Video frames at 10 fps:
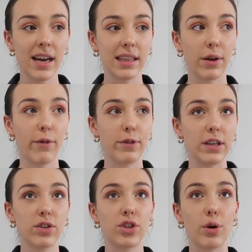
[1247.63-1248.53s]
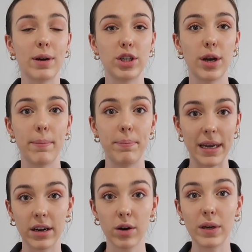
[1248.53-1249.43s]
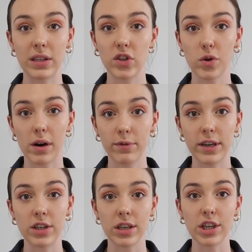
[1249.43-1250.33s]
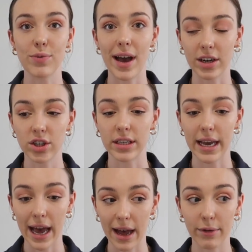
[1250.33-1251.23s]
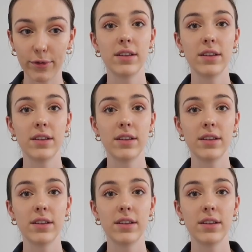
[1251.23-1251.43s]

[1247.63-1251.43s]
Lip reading: They'll feel so much bigger with the square footage that you actually have.